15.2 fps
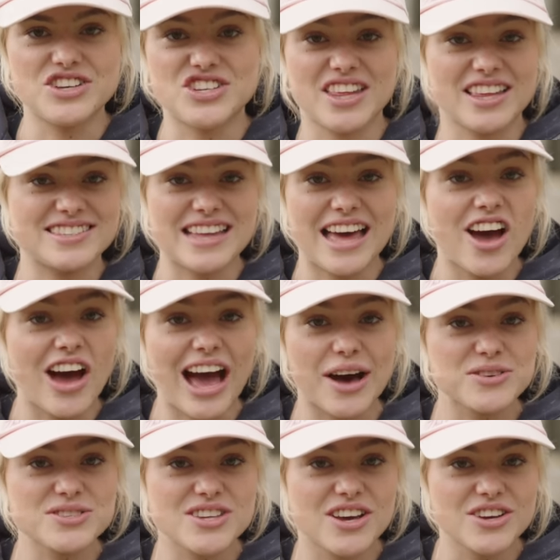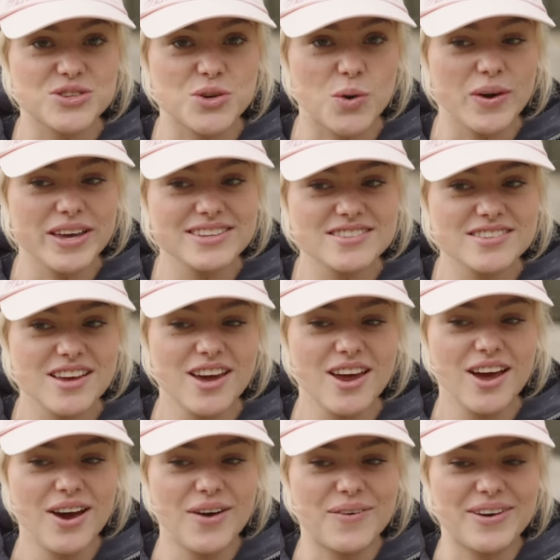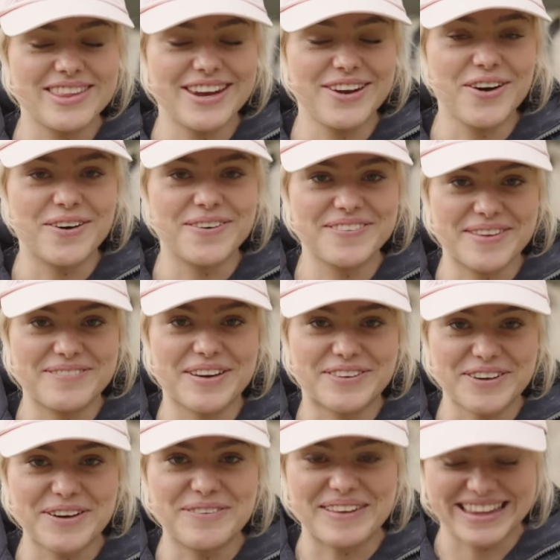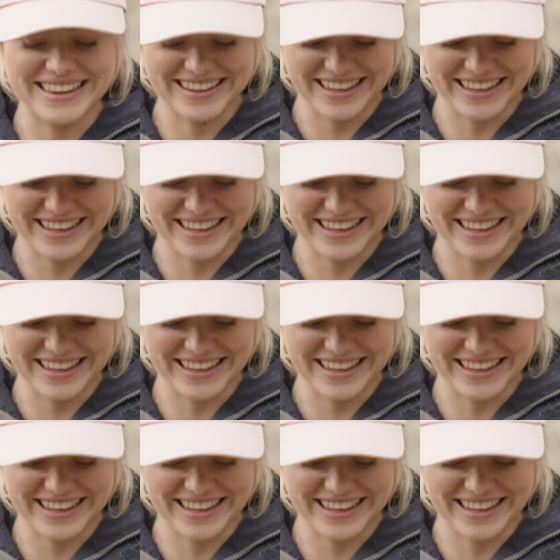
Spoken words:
she thinks they're her outside toys, when they're not, they're my grooming